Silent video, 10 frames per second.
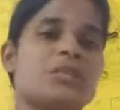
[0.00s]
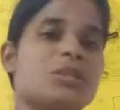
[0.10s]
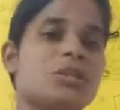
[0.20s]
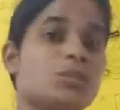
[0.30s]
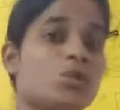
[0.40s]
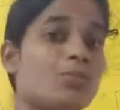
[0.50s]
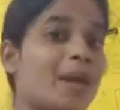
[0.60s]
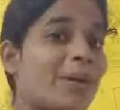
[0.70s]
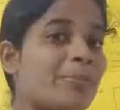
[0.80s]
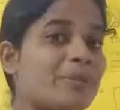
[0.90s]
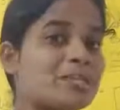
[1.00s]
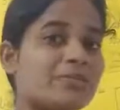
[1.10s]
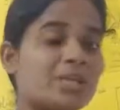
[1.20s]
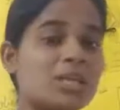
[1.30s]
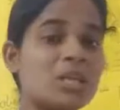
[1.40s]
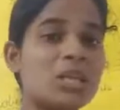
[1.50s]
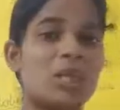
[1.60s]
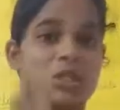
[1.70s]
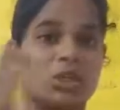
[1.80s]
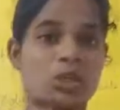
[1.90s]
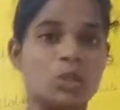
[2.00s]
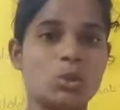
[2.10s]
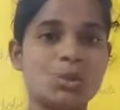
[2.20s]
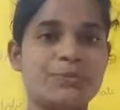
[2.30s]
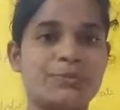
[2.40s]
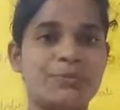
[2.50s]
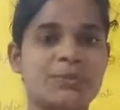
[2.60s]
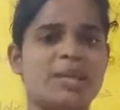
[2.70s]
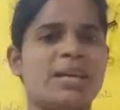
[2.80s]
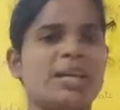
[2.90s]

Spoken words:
So map is very useful.